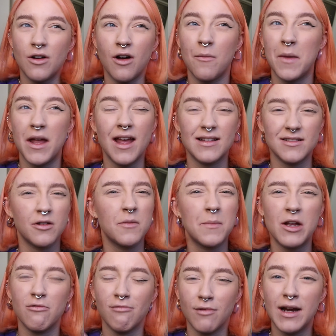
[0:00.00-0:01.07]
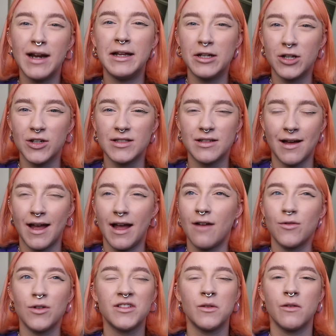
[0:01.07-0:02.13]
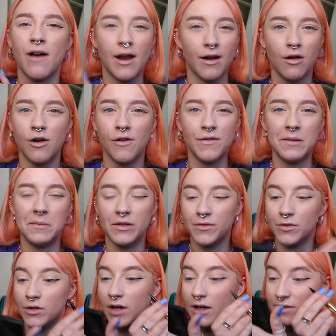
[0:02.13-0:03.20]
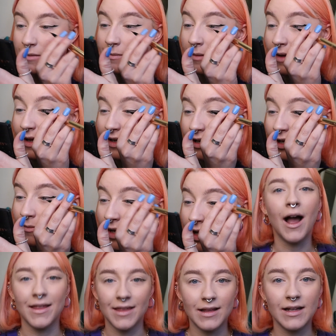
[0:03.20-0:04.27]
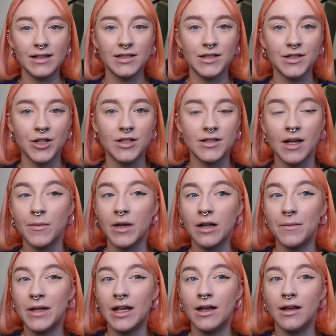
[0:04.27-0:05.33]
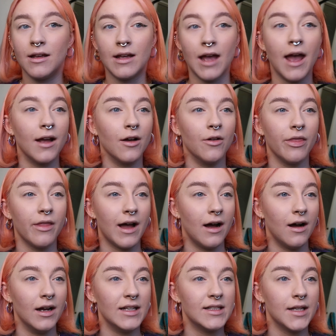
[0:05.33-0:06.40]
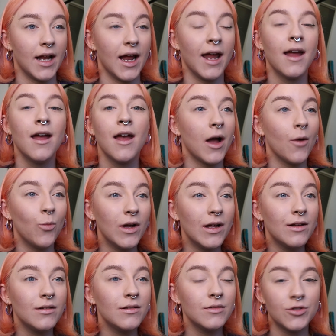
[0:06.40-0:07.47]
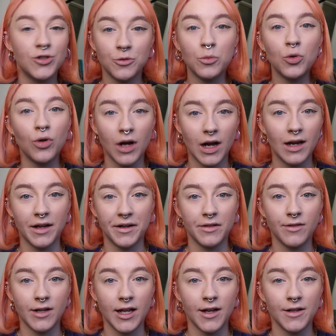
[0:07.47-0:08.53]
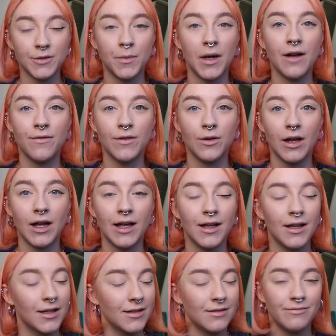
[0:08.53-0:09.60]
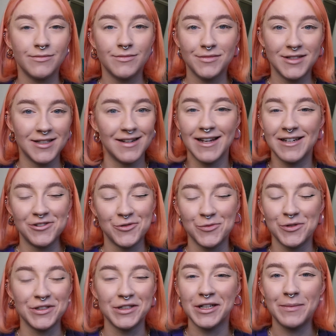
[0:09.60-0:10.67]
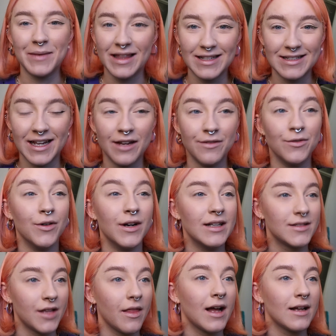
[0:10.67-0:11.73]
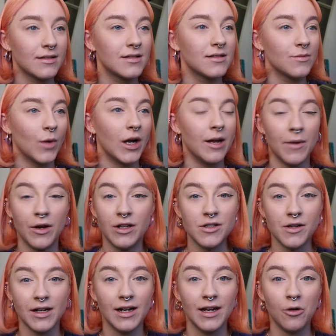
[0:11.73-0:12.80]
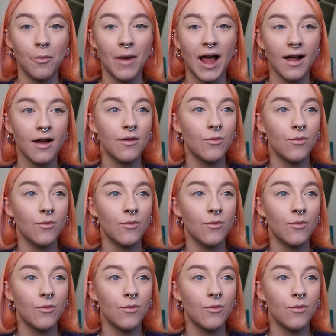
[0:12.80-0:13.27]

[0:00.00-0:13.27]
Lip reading: got to be, it's got to be a really good day. I've got to have had a coffee before I've done my makeup. I think that's as good as I'm going to be getting on that eye today. I will do more eyeliner videos, but I feel like today just wasn't going to be the day for it. So that's why I'm only doing a little black